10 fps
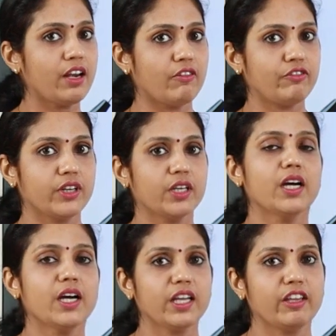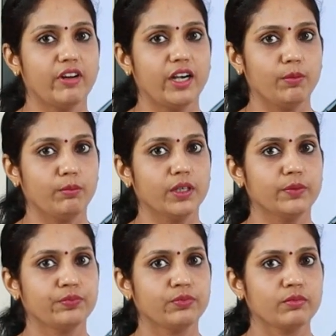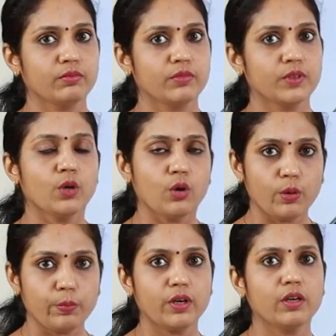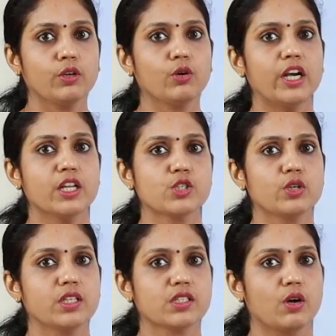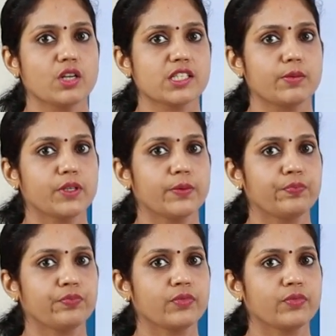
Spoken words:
and after a given number. Hope you understood this concept.